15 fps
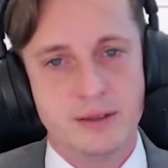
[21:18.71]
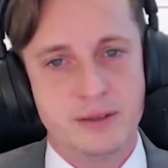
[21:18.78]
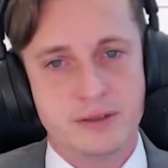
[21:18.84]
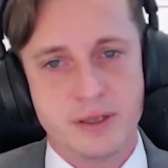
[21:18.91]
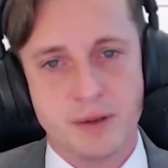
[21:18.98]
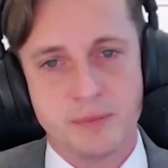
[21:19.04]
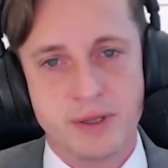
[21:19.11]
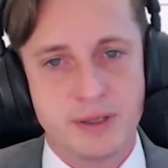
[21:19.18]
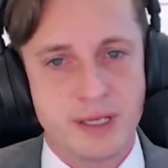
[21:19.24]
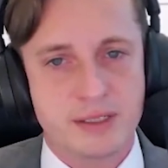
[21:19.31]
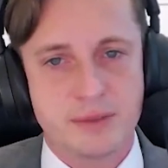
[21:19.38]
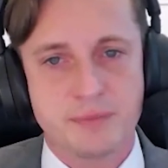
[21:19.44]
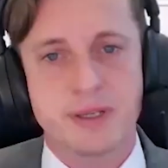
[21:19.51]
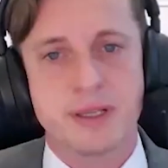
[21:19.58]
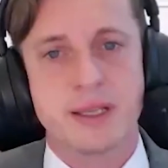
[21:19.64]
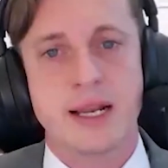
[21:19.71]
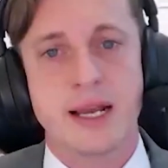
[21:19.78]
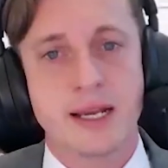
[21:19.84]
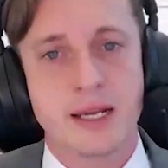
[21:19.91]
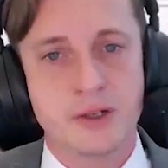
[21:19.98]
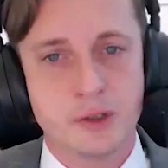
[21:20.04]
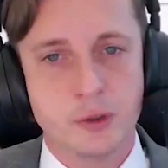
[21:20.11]
something that I
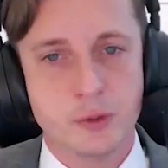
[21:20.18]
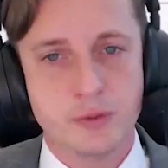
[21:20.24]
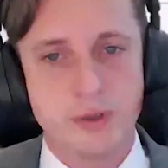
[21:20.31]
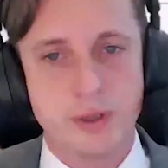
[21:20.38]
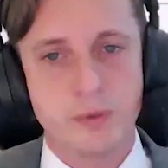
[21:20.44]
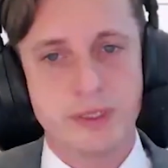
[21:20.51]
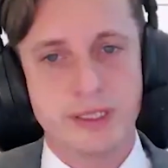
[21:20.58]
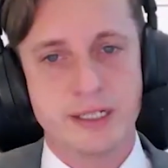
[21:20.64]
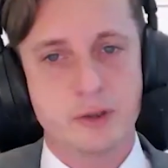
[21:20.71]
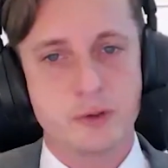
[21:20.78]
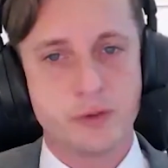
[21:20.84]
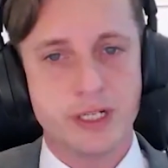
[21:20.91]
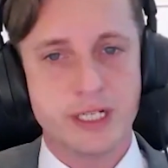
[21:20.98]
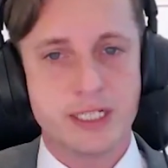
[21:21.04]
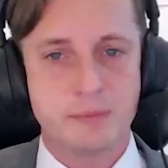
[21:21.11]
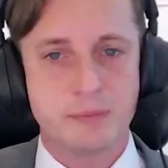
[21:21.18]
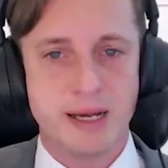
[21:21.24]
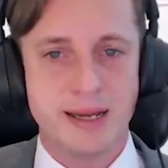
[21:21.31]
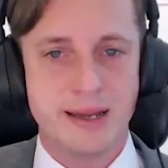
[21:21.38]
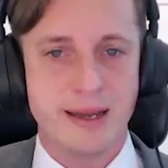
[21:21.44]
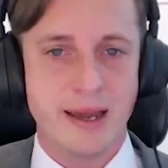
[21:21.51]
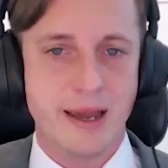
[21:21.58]
can do that will increase
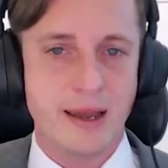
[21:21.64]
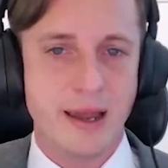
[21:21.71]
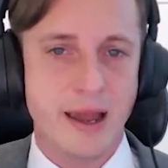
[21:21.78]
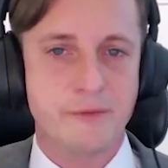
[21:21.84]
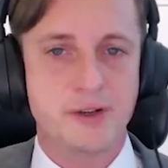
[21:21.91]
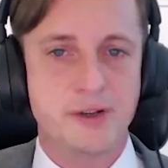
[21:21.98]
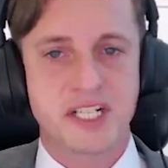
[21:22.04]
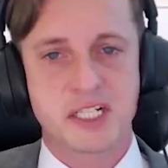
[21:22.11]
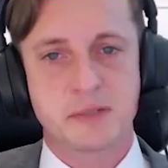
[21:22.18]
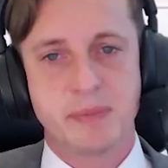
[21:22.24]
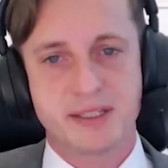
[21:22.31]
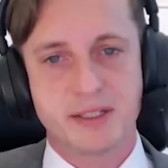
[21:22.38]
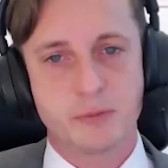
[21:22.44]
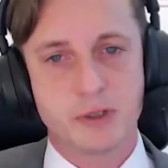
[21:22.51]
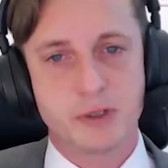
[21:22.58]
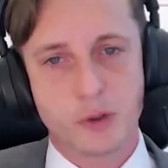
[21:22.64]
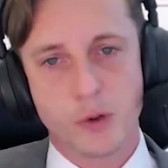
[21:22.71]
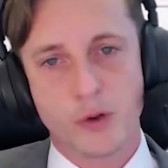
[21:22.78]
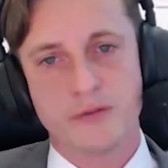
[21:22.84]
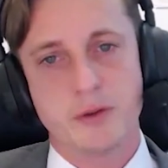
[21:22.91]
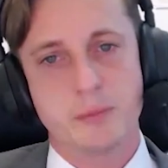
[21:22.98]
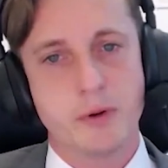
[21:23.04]
my average expected
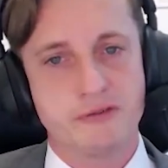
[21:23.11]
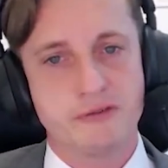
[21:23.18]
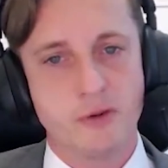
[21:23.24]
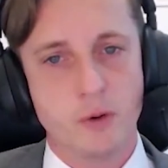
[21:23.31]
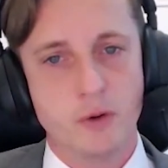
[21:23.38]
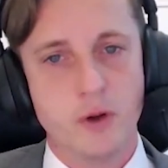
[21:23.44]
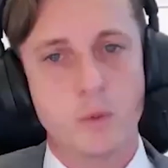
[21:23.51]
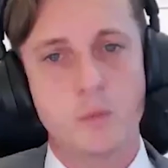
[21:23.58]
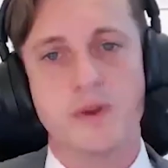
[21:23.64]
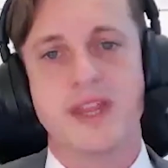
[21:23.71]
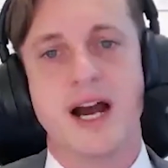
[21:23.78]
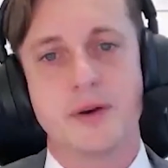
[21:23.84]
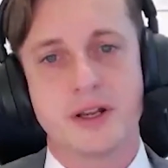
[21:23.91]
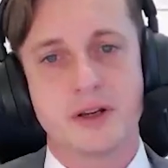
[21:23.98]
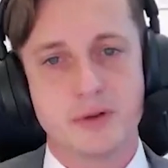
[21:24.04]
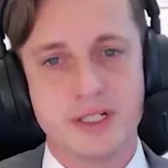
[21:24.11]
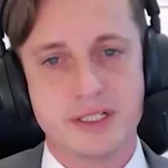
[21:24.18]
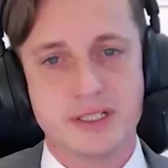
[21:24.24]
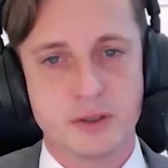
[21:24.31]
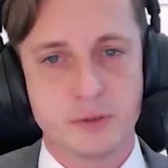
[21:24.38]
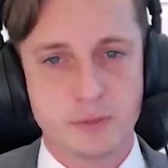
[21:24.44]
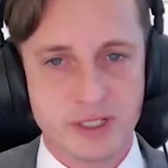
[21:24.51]
return of the portfolio without
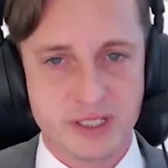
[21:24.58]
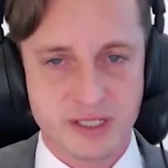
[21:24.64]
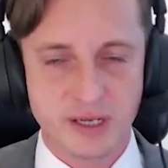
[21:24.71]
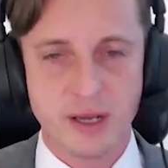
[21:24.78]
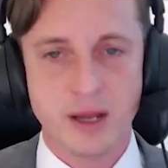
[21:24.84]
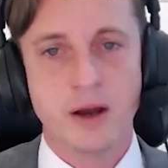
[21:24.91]
increasing the risk.